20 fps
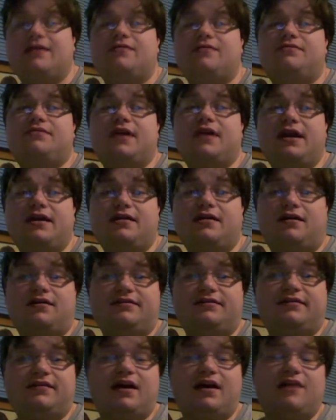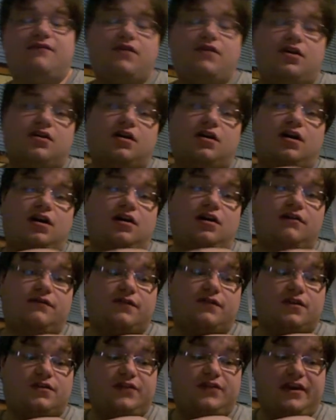They also got a phone call
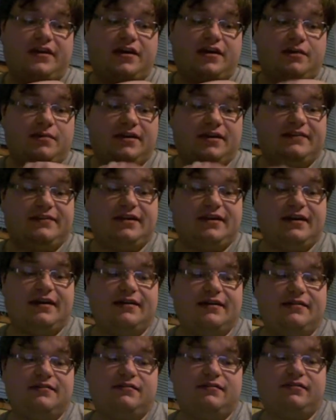for takeout pizza.